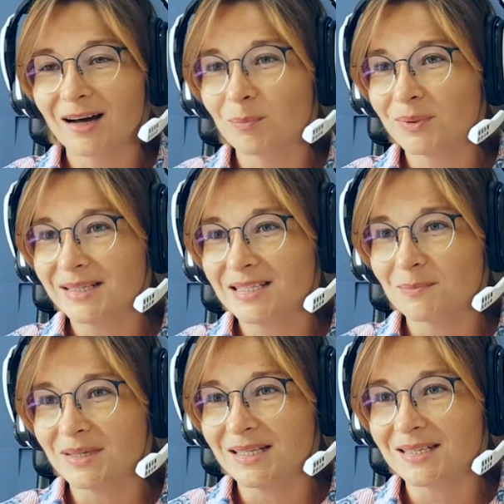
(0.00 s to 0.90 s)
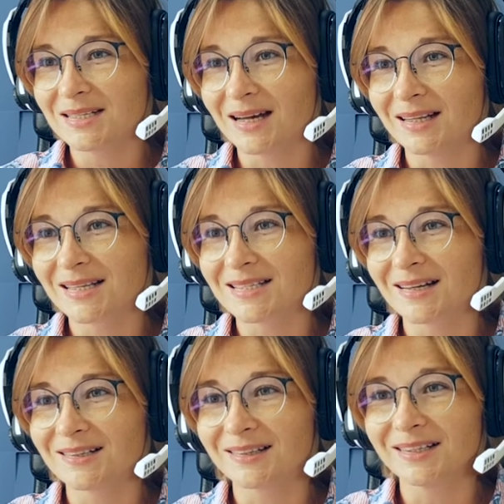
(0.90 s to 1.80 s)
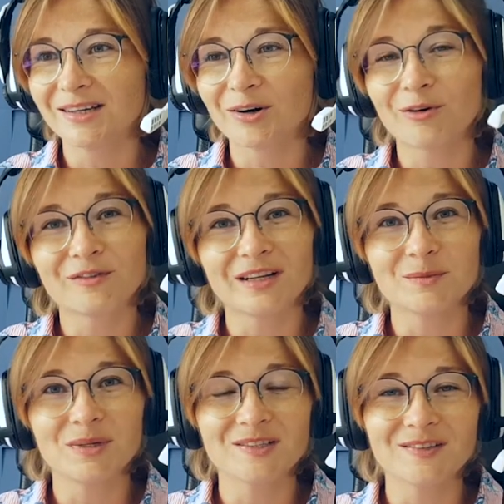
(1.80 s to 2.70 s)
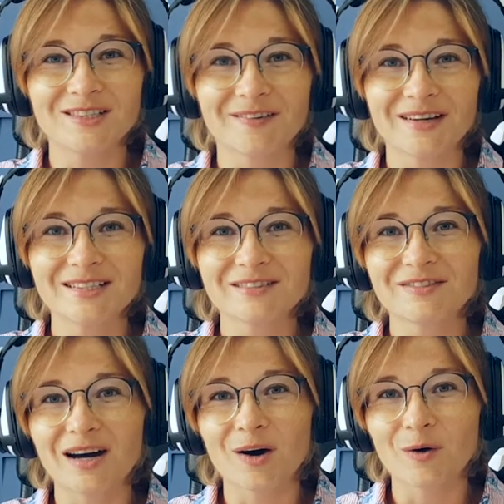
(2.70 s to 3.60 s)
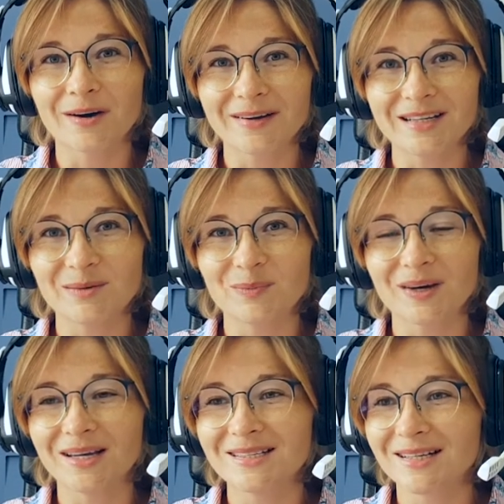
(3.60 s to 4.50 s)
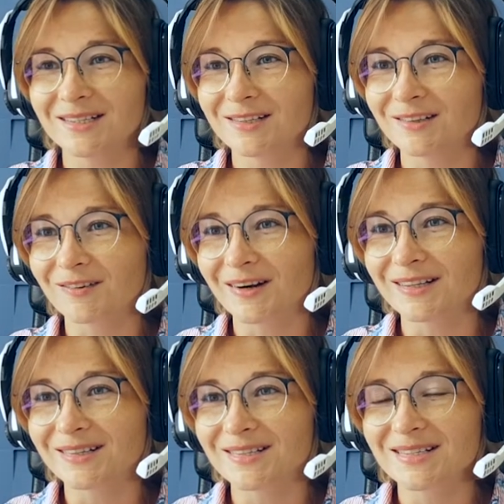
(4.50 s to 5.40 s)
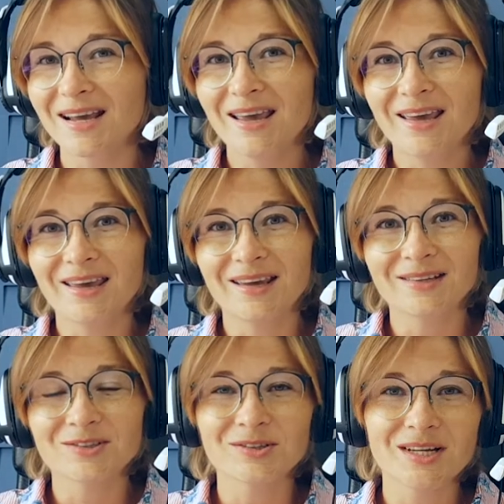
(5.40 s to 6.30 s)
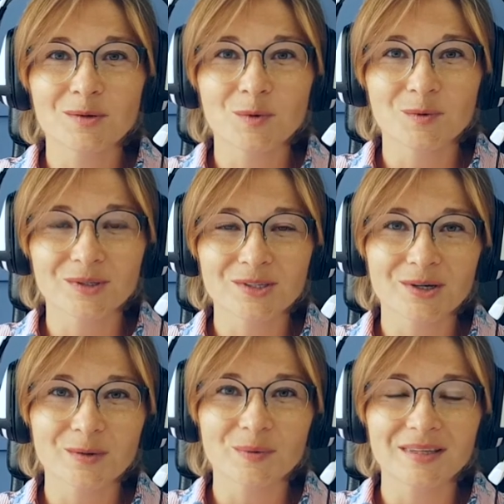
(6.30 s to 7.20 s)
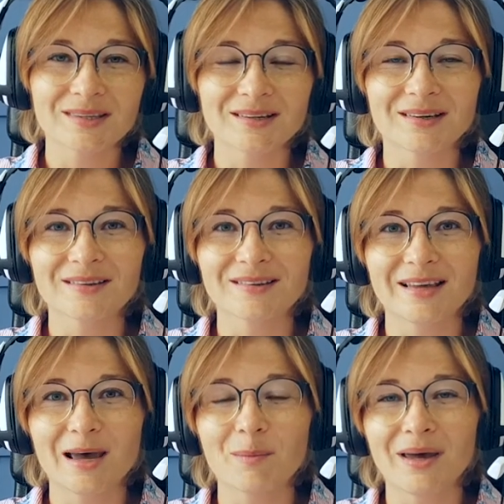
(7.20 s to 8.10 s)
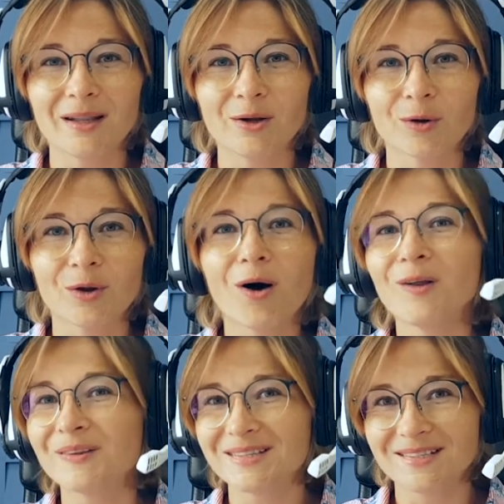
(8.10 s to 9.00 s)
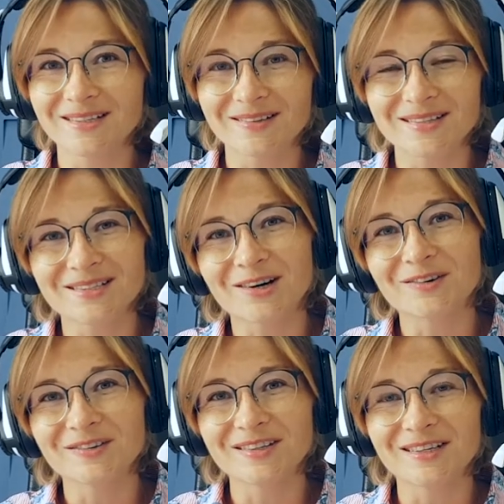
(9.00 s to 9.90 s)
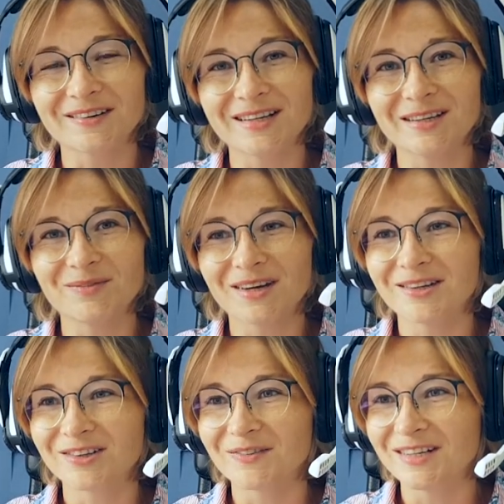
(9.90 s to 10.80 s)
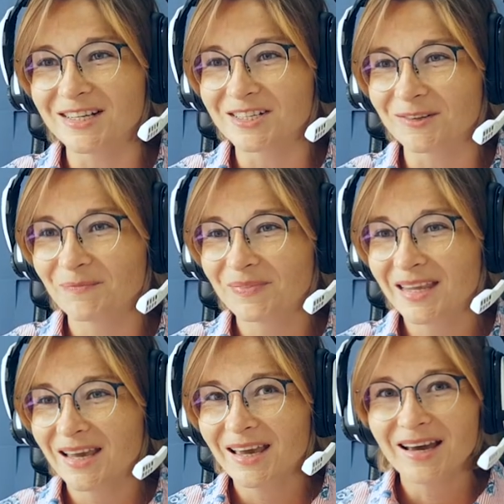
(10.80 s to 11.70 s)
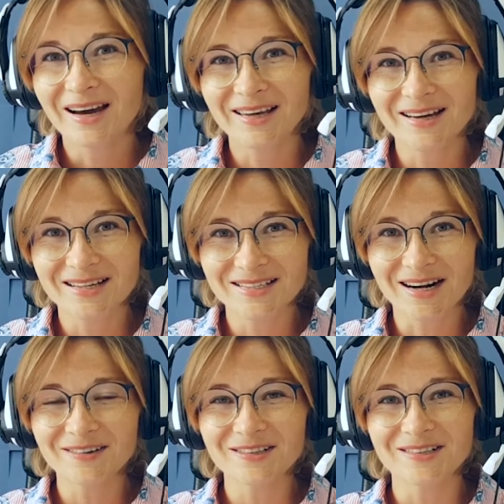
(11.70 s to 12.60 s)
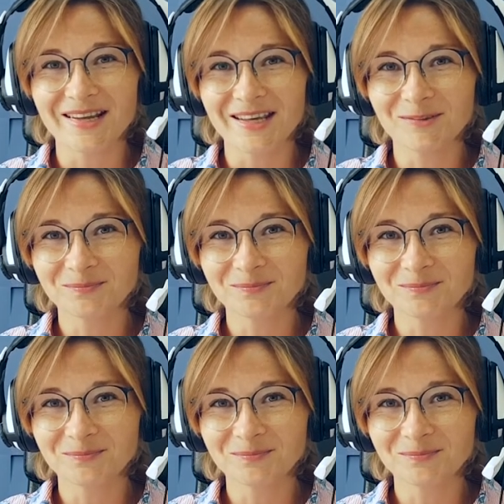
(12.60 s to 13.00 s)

please meet Alexander Linkov and Dmitry Terentiev, our Ready API technical writers. And today we will talk with them and learn all the secrets of the ready API documentation. Hi guys, how are you today?